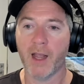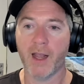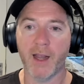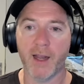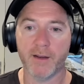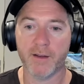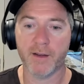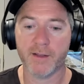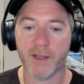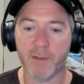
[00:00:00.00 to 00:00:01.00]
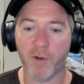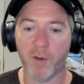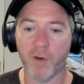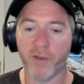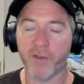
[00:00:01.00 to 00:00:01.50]
And City
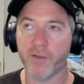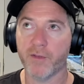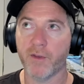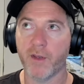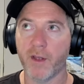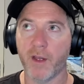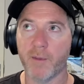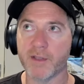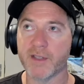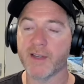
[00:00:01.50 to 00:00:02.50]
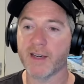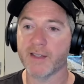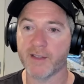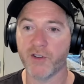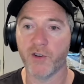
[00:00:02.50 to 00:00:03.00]
Mob was a business that
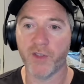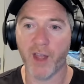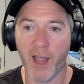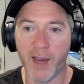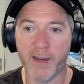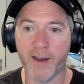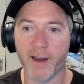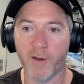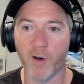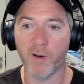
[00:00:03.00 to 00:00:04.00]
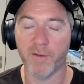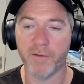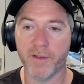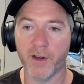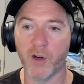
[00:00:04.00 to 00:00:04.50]
existed during the heyday of
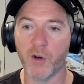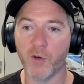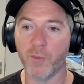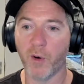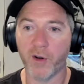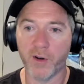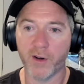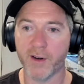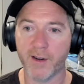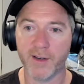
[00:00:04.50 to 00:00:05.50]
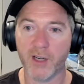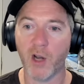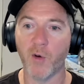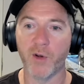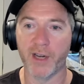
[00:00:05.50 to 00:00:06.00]
the Groupon
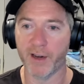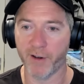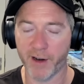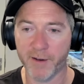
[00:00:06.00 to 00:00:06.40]
clone era.